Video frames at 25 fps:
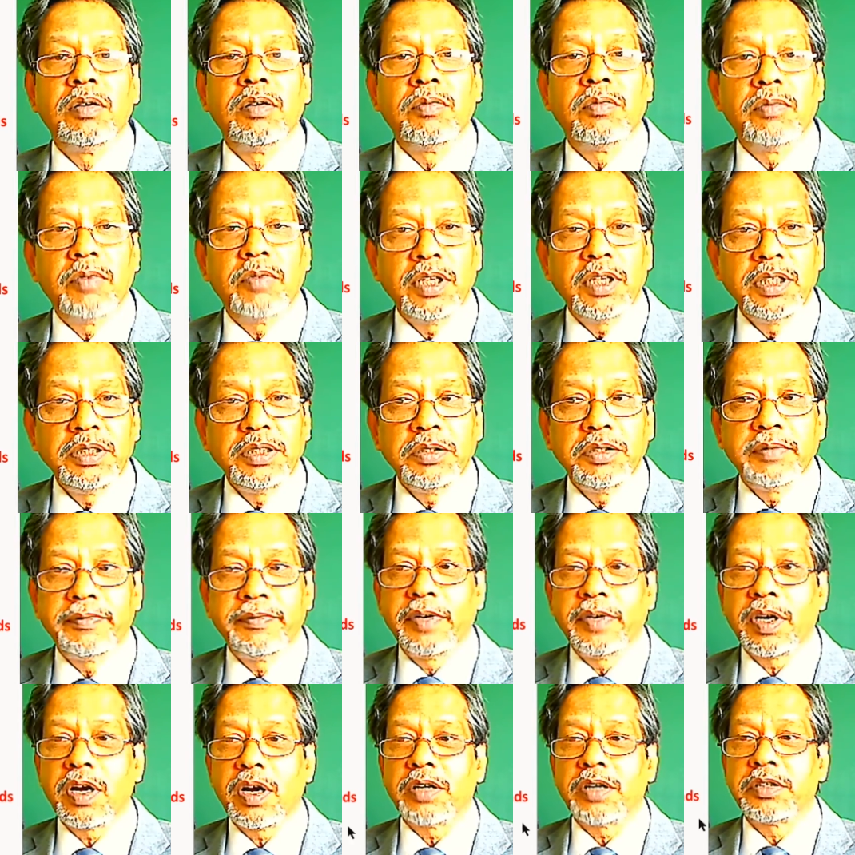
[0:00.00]
Well, you
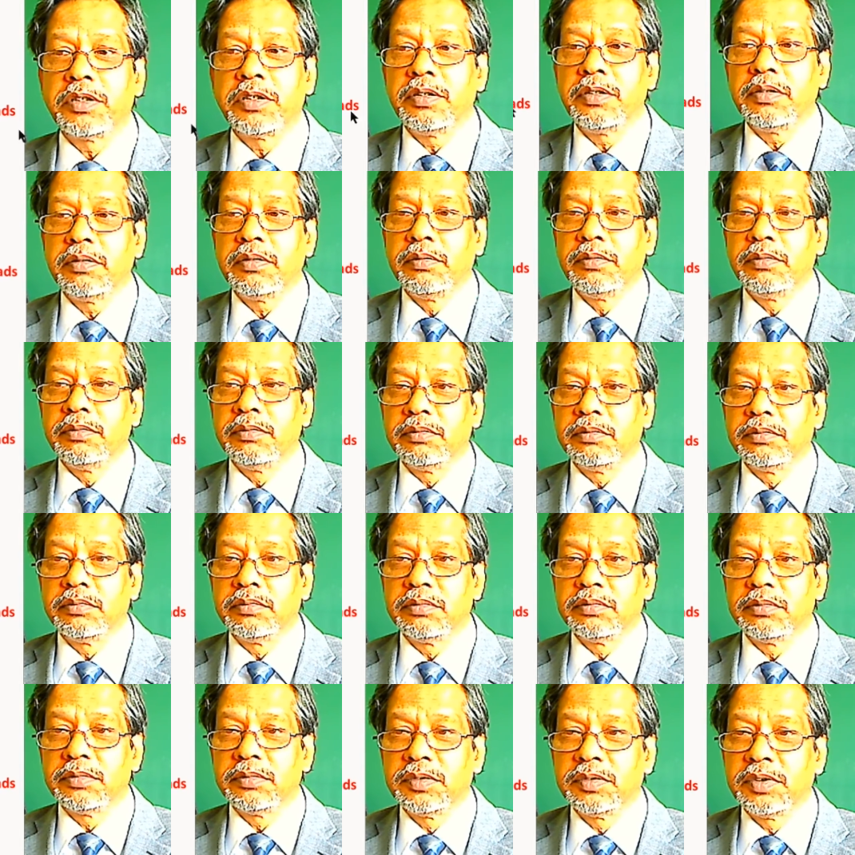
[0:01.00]
forgot to
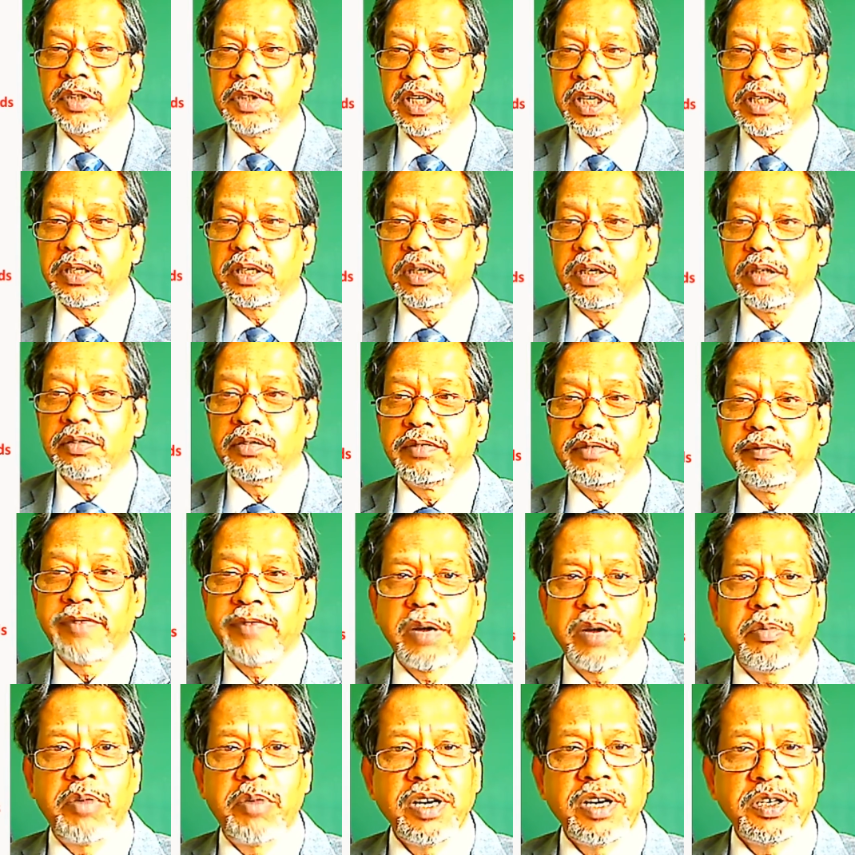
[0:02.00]
take care of the
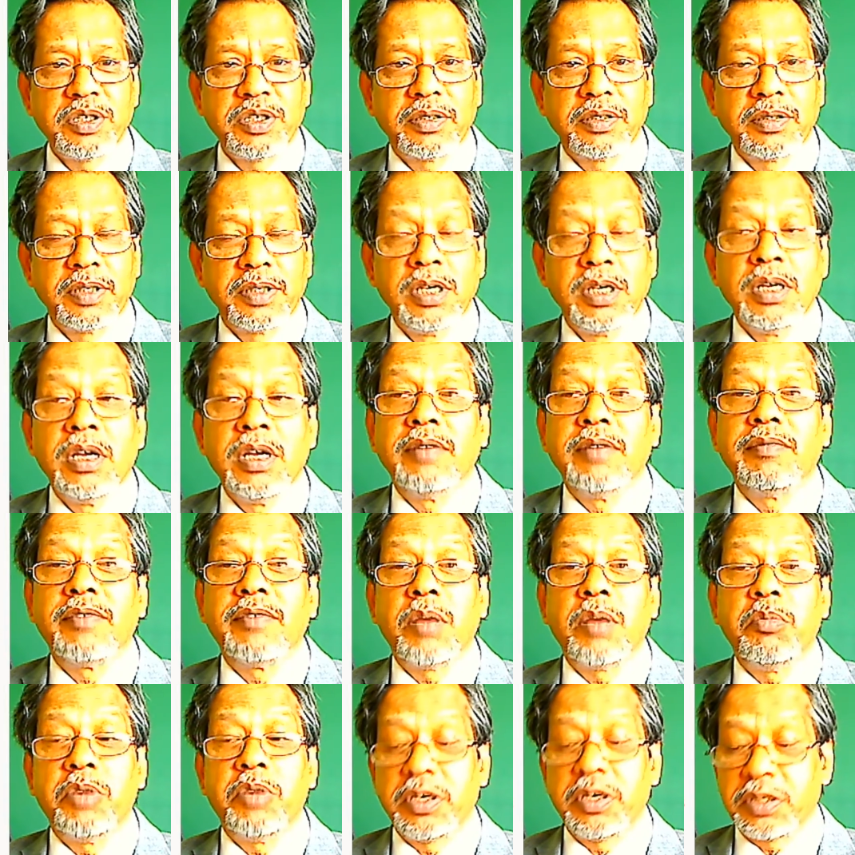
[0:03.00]
vibration.
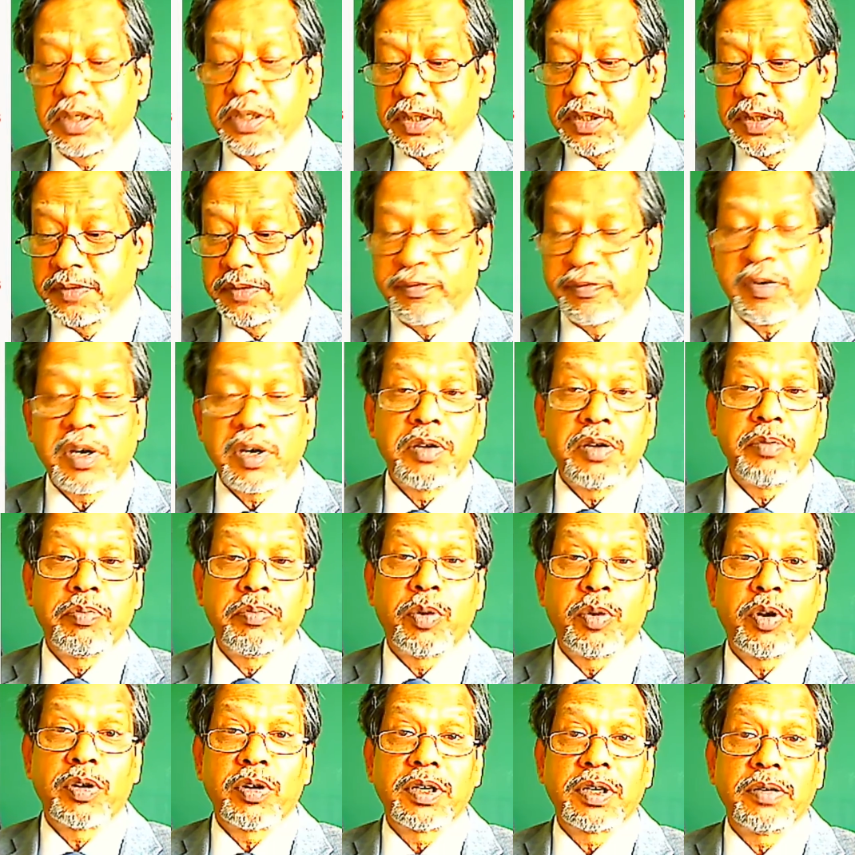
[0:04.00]
Vibration is very
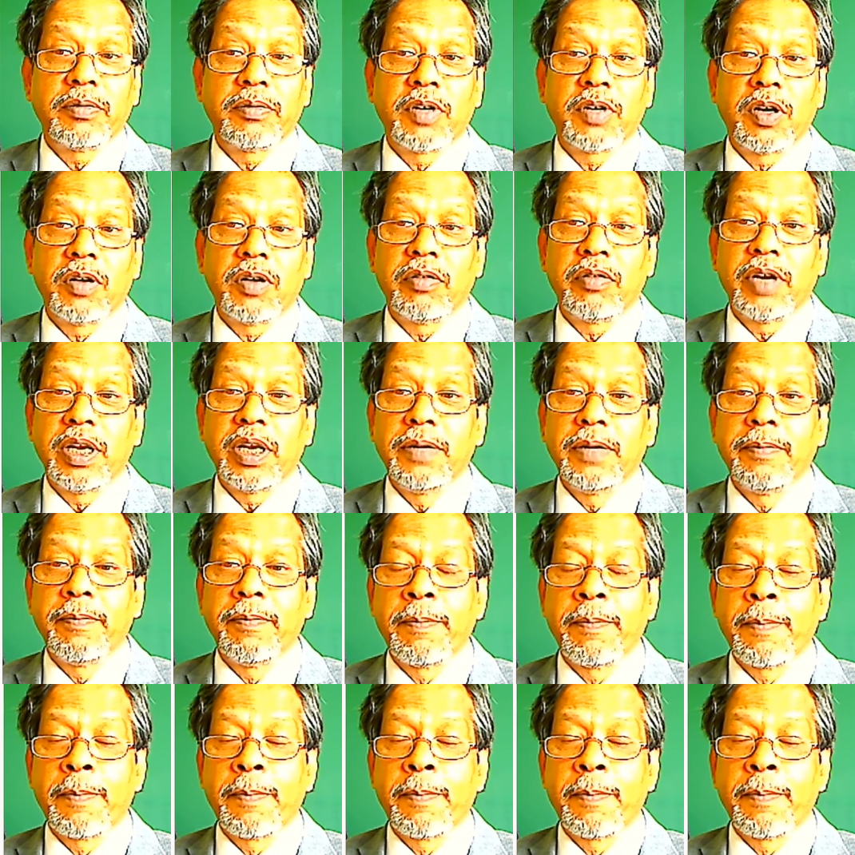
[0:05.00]
important, all right?